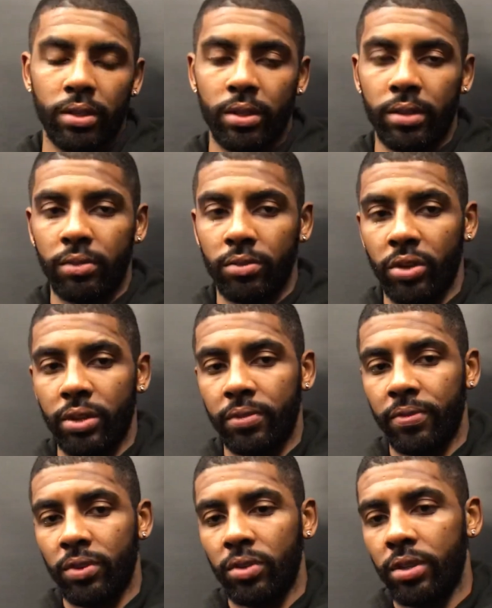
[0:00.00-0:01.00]
I mean, Khris
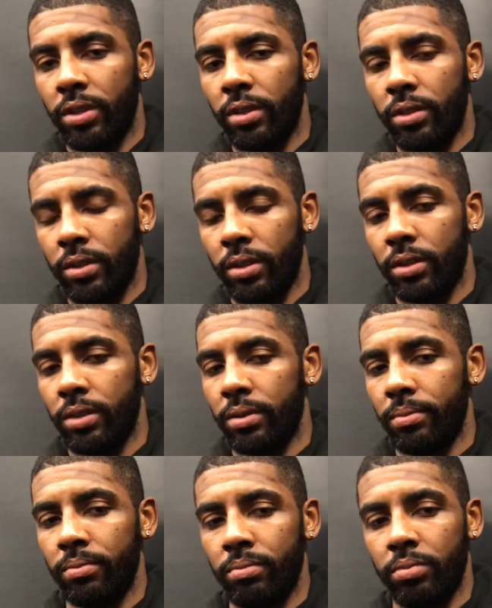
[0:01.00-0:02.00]
filled in,
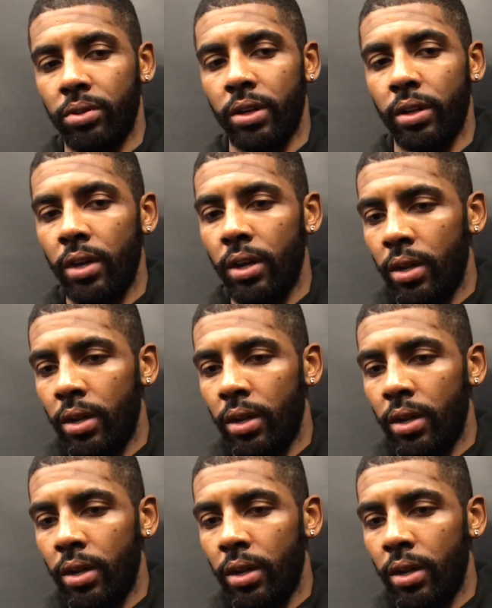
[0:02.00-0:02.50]
um, but